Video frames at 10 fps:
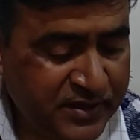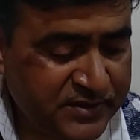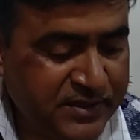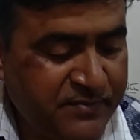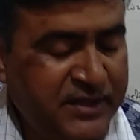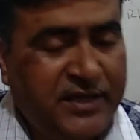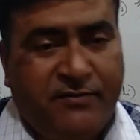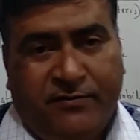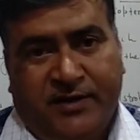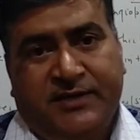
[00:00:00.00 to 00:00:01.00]
Some other
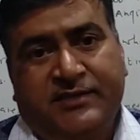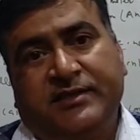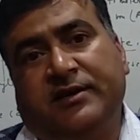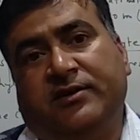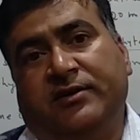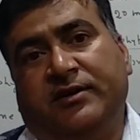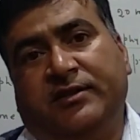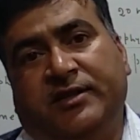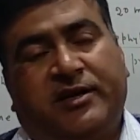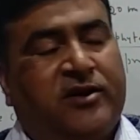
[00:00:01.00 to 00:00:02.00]
ferns,
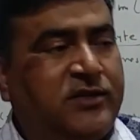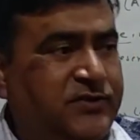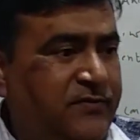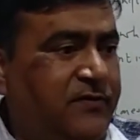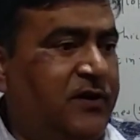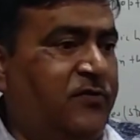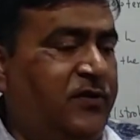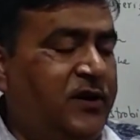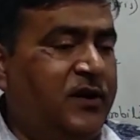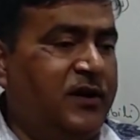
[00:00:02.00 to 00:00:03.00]
they are also
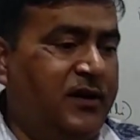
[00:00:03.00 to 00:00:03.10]
found